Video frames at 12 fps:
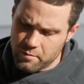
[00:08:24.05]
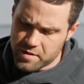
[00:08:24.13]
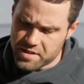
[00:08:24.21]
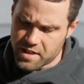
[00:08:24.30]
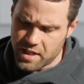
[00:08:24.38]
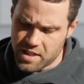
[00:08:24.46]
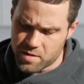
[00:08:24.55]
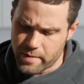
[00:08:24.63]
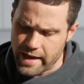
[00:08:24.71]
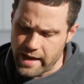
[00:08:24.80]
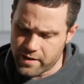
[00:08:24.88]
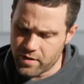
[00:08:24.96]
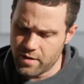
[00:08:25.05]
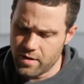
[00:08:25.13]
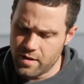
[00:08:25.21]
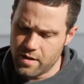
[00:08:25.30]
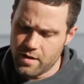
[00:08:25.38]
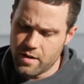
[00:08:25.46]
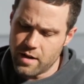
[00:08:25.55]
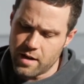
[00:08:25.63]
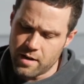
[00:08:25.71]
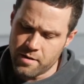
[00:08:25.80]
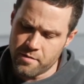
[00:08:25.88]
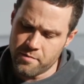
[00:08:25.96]
designing this pack,
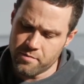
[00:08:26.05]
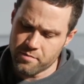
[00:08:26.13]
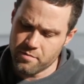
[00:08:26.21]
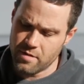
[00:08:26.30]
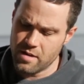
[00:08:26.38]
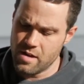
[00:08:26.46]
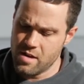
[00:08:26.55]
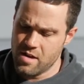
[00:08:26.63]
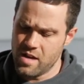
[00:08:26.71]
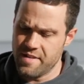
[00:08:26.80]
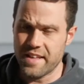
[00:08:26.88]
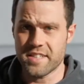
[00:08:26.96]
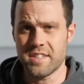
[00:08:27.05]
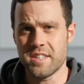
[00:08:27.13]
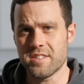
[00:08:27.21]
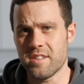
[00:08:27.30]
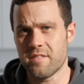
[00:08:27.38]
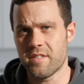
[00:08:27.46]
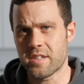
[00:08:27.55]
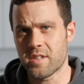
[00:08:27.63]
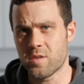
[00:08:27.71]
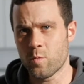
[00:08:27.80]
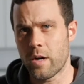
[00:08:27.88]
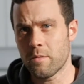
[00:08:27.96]
and that's an easy fix
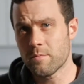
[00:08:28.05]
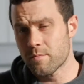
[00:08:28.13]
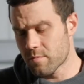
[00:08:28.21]
as well.